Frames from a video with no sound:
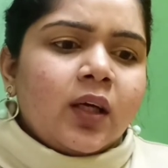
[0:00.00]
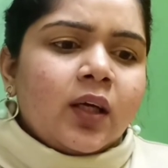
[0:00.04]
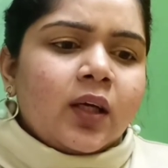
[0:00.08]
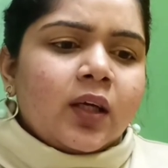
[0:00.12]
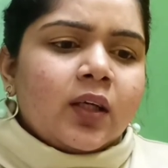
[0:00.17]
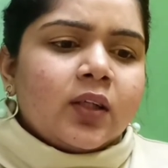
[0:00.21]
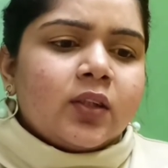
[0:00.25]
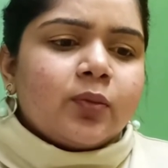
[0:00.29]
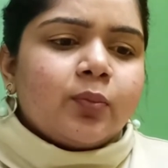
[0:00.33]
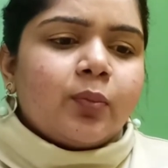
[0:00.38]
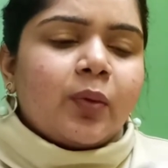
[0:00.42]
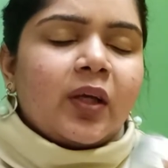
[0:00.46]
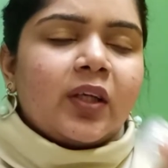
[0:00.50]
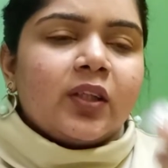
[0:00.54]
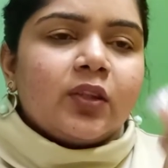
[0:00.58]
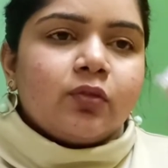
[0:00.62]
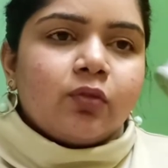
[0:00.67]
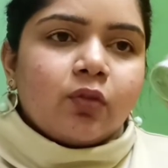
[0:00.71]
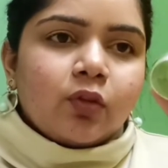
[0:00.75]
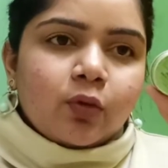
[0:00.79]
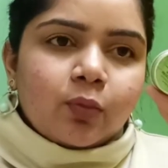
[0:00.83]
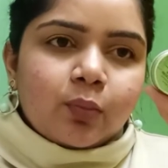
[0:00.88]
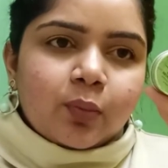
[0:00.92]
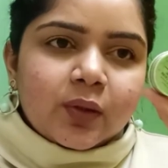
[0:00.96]
it's priced
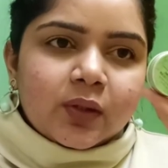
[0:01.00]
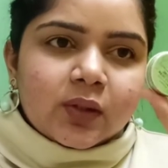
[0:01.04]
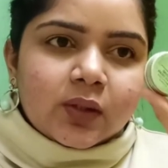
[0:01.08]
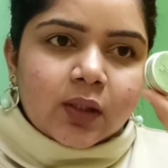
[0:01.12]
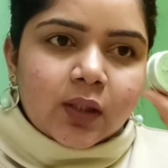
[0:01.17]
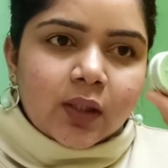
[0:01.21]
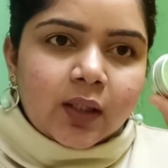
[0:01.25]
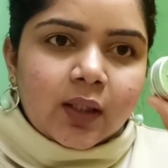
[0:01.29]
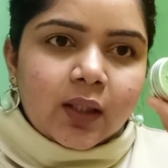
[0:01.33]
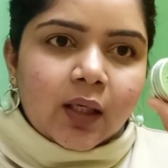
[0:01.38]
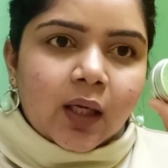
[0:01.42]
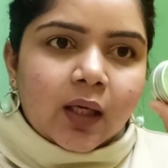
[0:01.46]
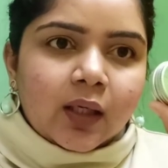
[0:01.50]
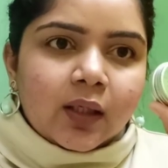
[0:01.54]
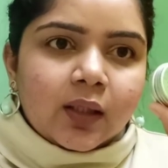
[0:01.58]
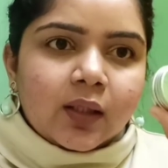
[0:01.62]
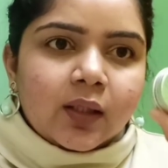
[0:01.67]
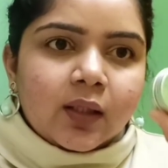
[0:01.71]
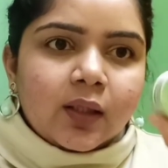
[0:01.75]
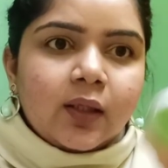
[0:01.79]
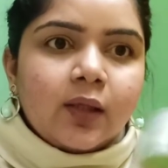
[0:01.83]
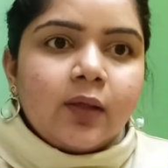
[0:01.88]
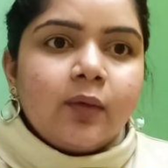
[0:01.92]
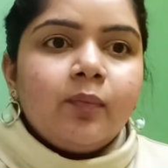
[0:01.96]
for
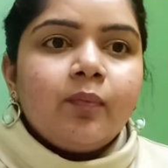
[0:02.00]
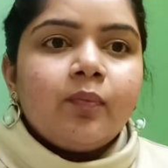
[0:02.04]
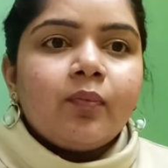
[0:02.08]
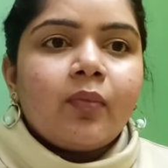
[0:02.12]
₹390,